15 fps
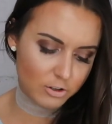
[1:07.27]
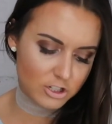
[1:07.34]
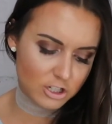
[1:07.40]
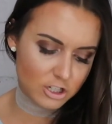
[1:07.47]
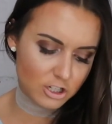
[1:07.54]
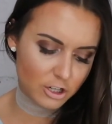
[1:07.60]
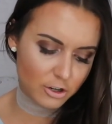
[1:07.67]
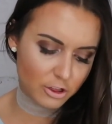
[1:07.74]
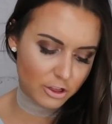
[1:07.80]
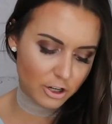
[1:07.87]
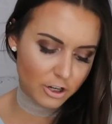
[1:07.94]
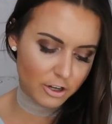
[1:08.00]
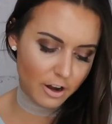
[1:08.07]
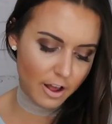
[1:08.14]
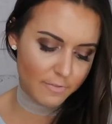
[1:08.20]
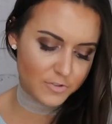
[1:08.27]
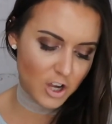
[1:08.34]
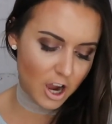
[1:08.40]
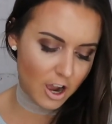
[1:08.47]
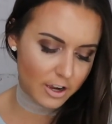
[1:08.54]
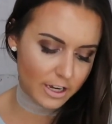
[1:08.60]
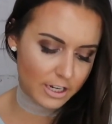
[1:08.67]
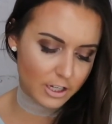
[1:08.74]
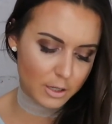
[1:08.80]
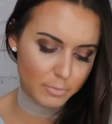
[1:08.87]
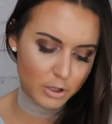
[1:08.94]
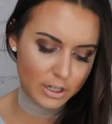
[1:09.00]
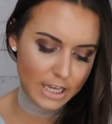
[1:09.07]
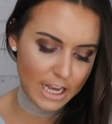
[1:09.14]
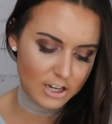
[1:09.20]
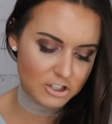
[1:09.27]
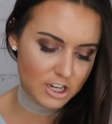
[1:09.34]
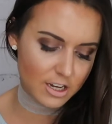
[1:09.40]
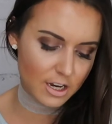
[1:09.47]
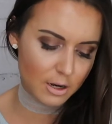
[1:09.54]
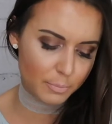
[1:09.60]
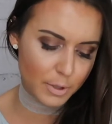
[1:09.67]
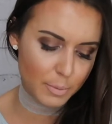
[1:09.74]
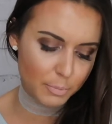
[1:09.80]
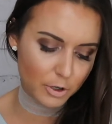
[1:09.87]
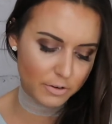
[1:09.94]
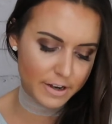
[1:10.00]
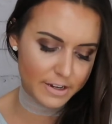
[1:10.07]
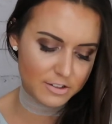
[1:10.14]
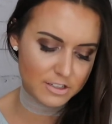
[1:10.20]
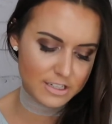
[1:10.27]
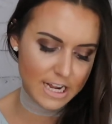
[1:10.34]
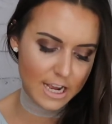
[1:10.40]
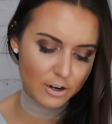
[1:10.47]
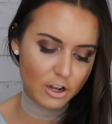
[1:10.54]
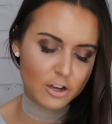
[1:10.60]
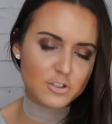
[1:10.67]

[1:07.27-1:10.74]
which is in your third of talk and communication and of people around town,